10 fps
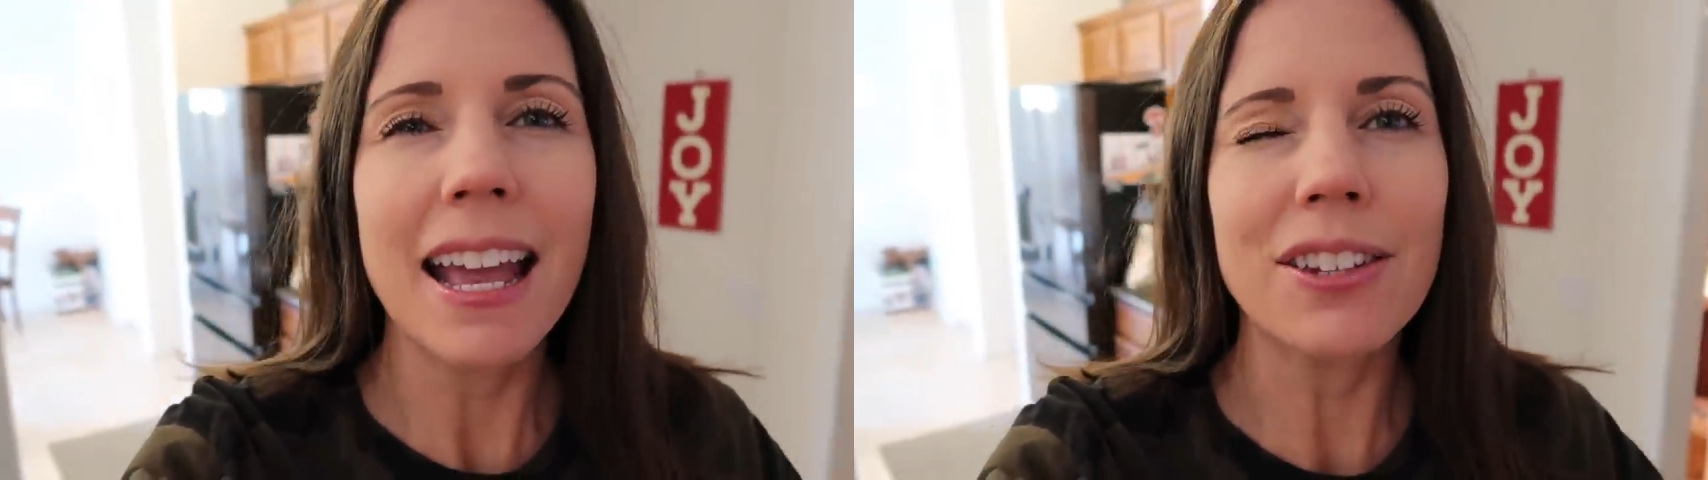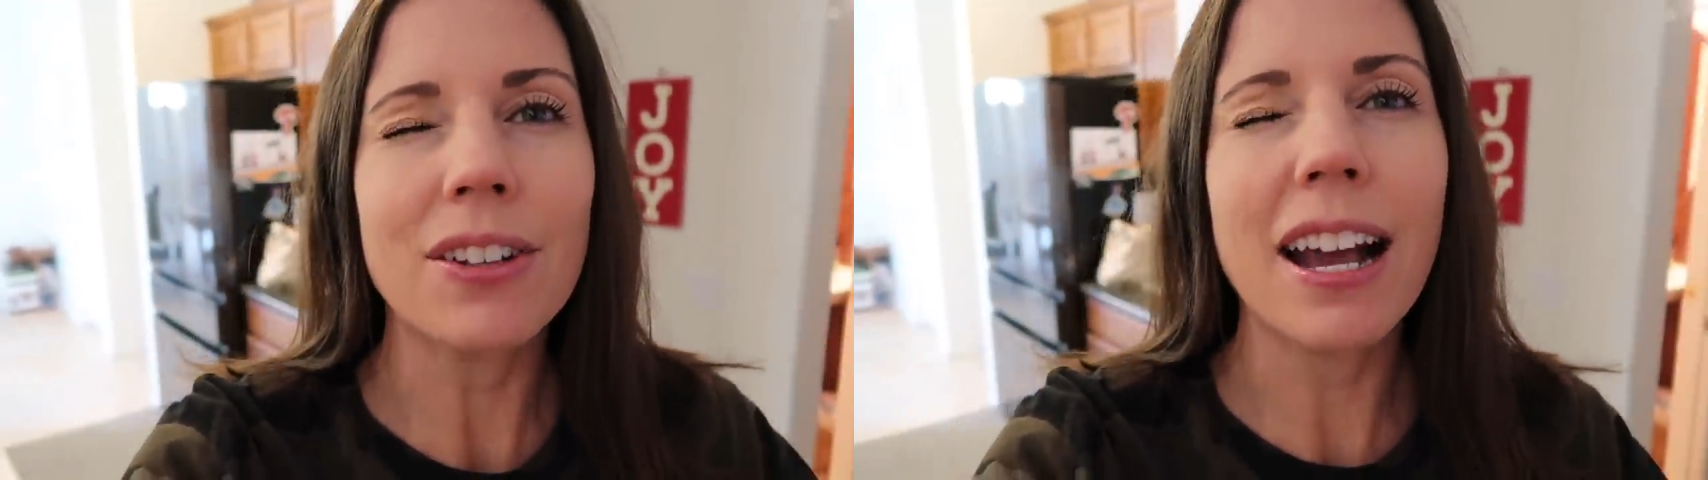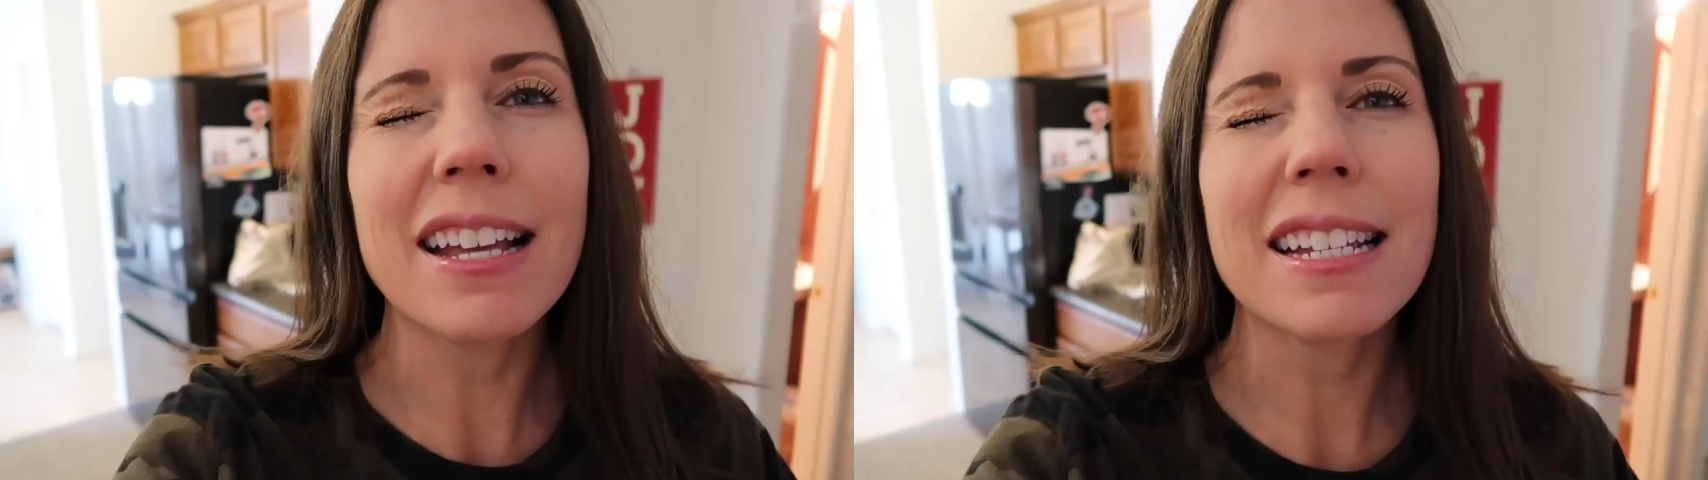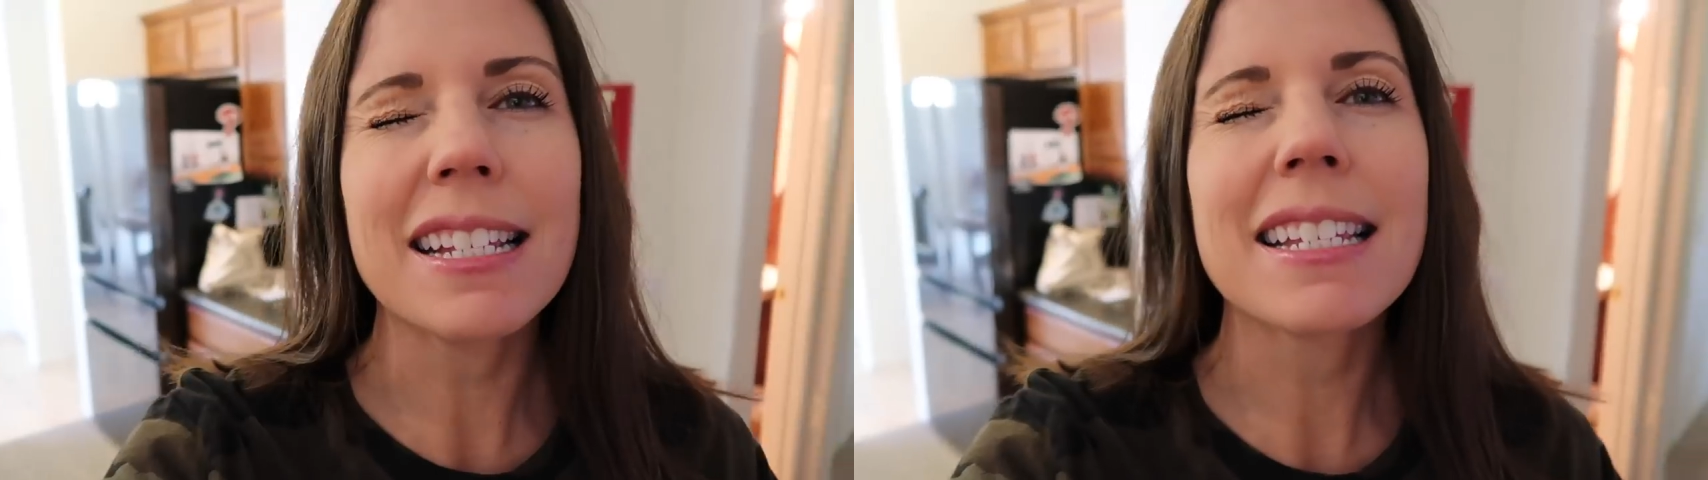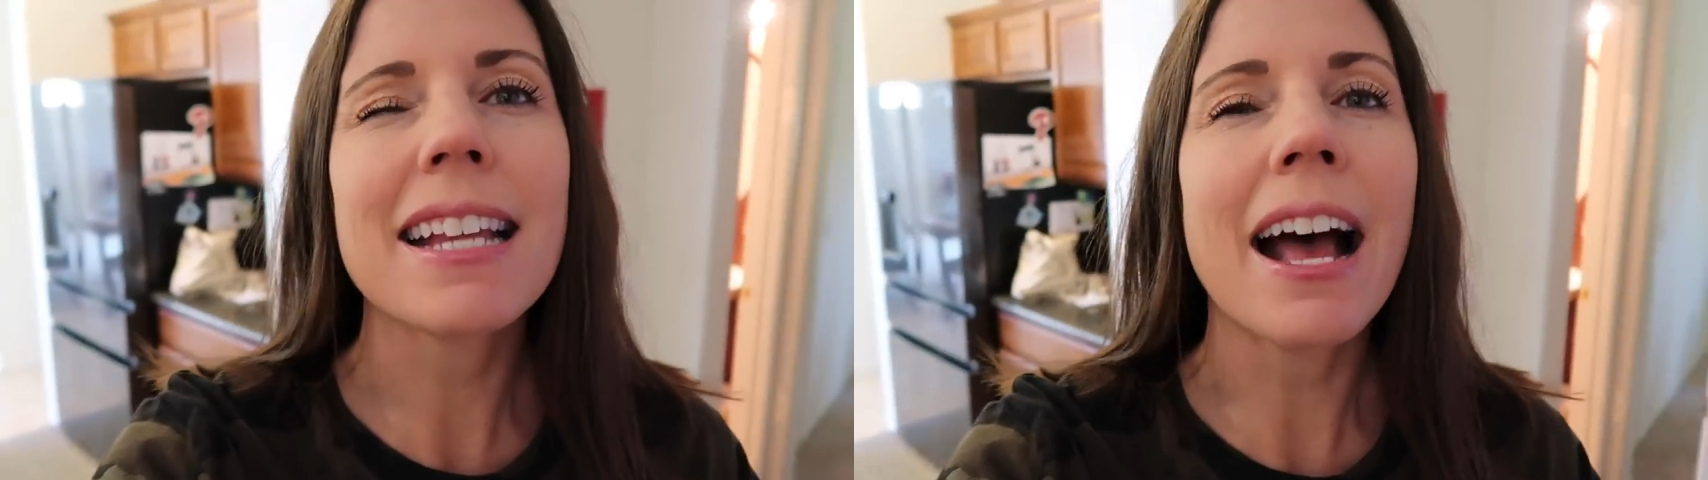And you guys,
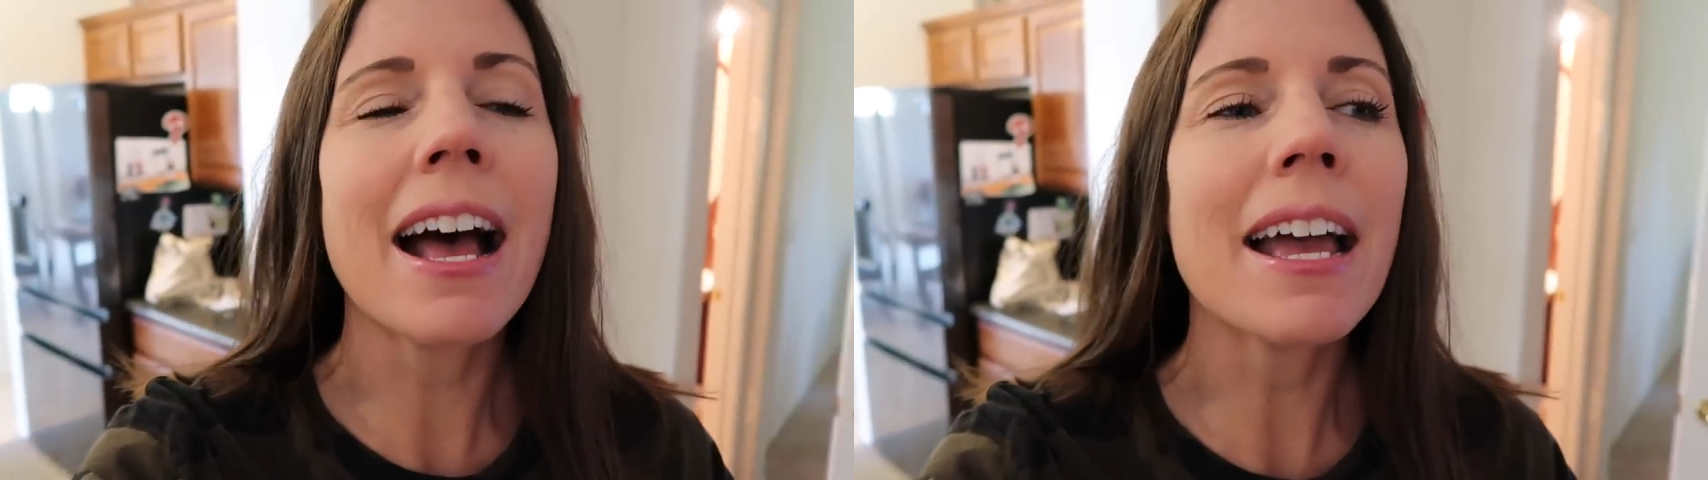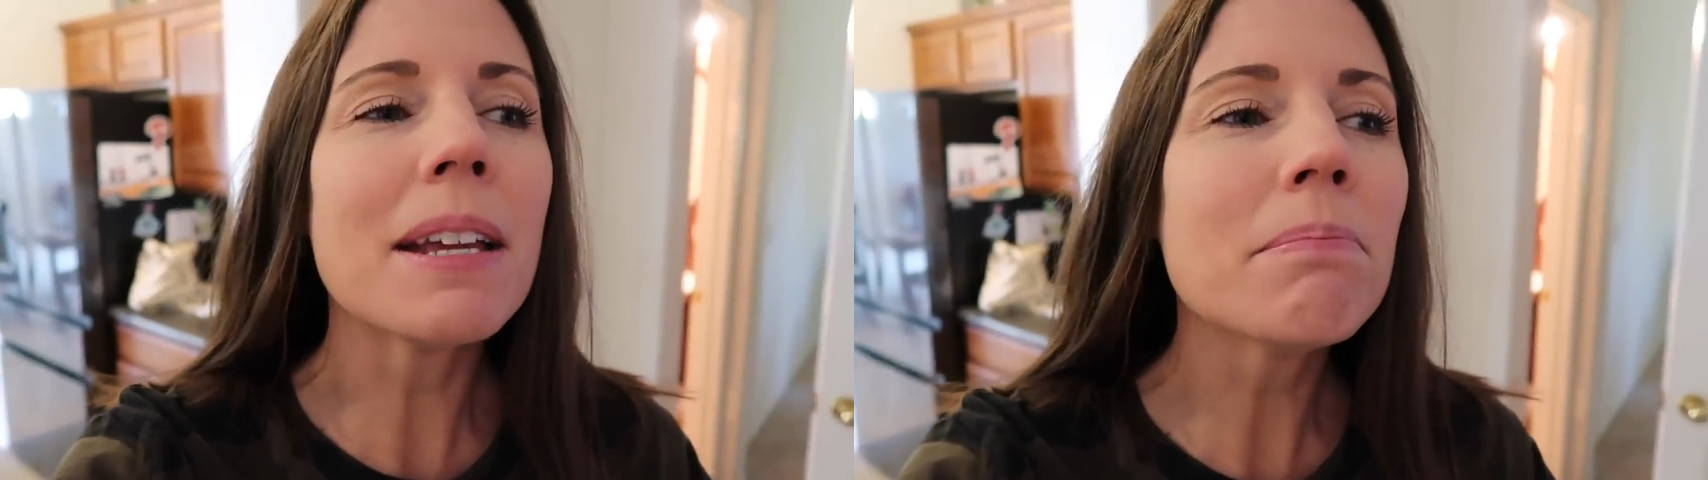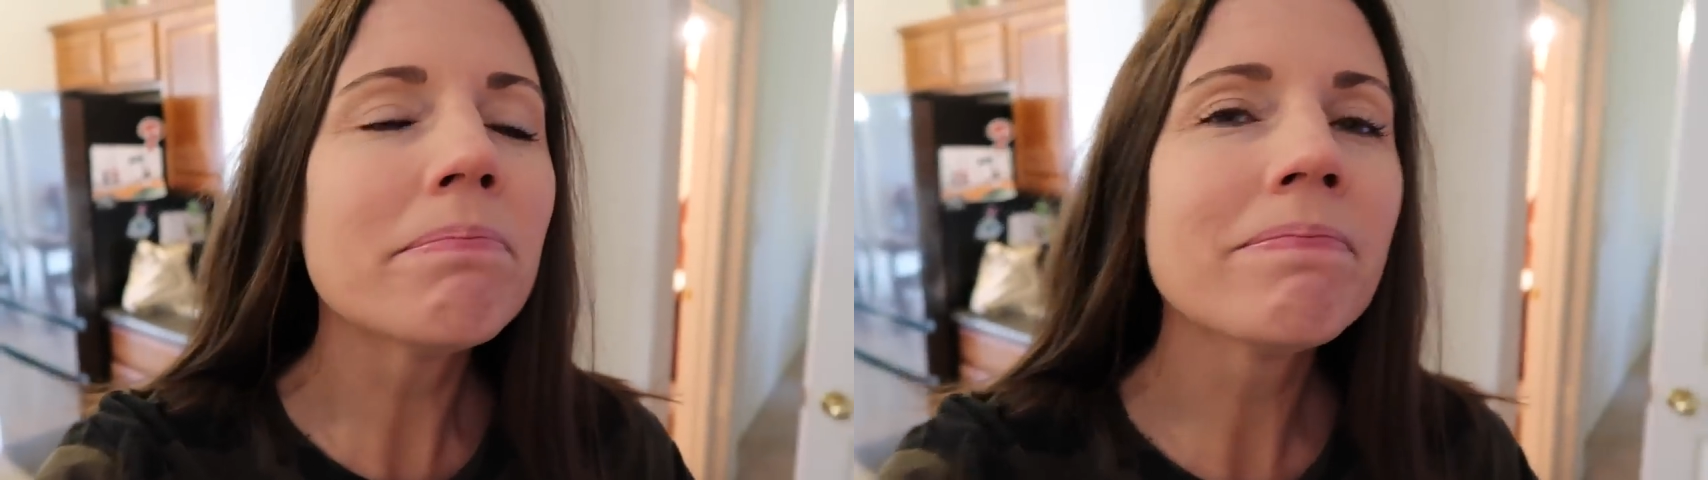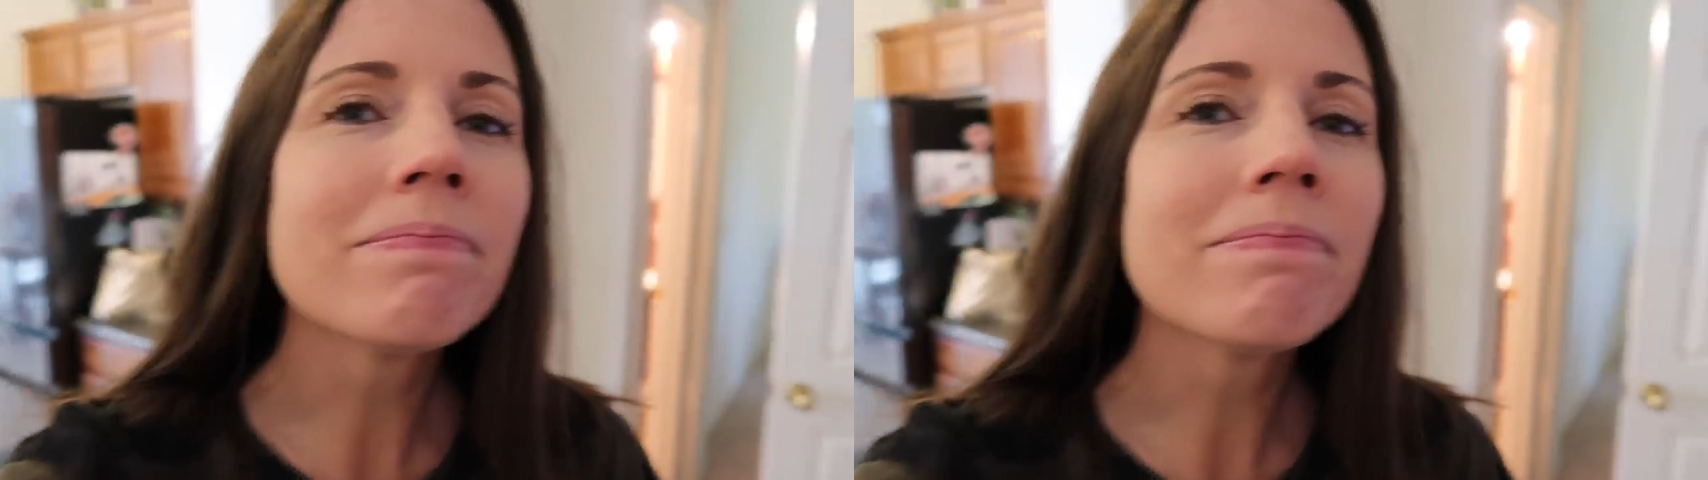it's time.